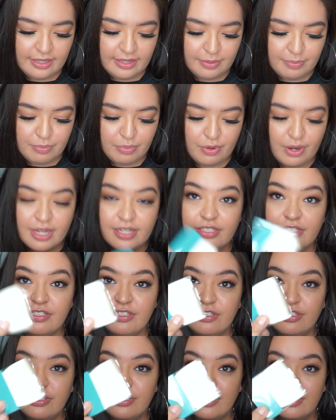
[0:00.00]
the
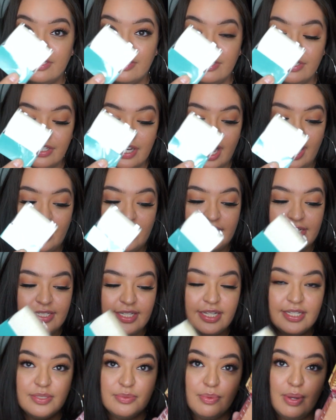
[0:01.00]
brush is giant
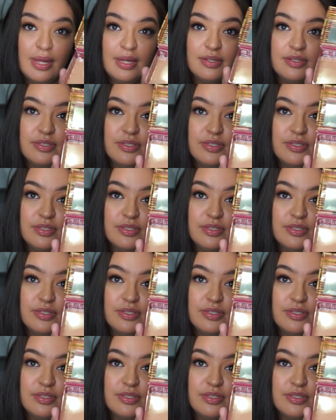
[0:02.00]
as well.